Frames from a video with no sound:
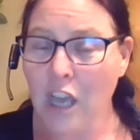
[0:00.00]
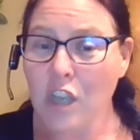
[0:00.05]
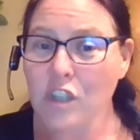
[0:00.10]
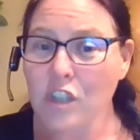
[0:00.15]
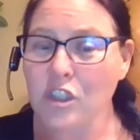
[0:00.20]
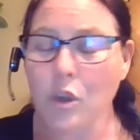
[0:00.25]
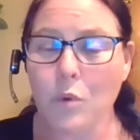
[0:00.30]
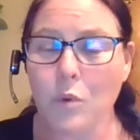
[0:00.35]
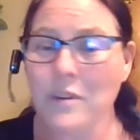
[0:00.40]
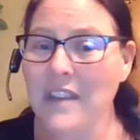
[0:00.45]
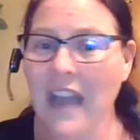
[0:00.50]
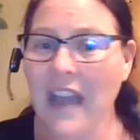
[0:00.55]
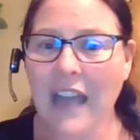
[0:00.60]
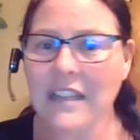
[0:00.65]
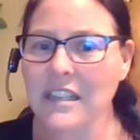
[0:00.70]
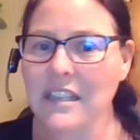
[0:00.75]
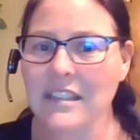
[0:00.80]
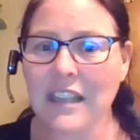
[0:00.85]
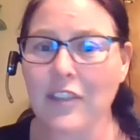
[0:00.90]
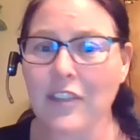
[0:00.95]
So not
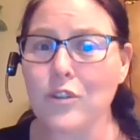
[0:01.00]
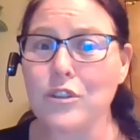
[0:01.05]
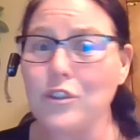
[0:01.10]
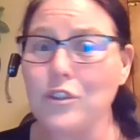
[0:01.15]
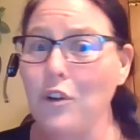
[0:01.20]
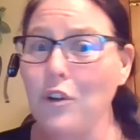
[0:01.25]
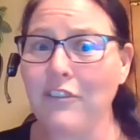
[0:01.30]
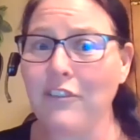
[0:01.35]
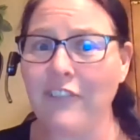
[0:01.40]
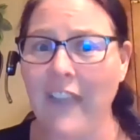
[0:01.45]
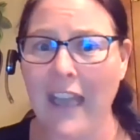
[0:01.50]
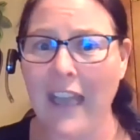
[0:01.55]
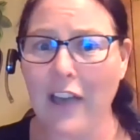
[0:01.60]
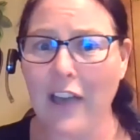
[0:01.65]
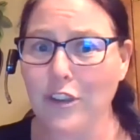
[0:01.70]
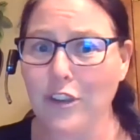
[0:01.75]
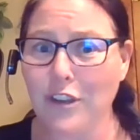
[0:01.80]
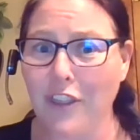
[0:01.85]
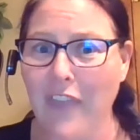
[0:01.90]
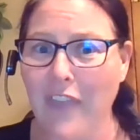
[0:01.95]
to say there's no
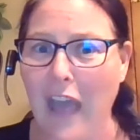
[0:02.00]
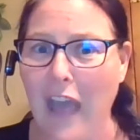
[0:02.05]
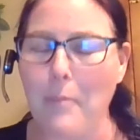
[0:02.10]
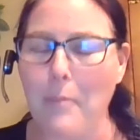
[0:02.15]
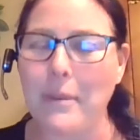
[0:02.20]
value to that,